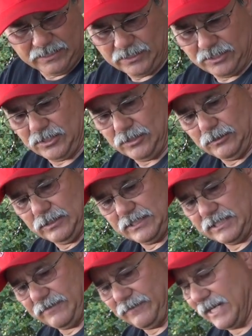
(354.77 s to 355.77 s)
the two.
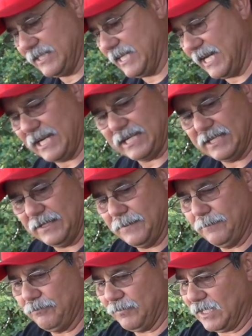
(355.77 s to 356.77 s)
Is if I take
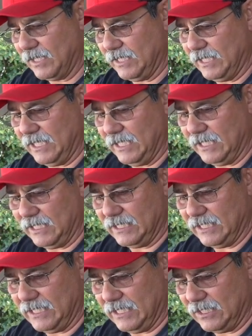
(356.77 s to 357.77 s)

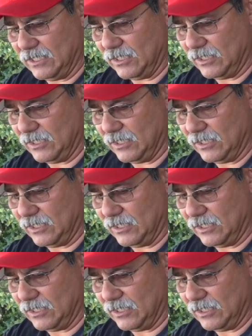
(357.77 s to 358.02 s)
the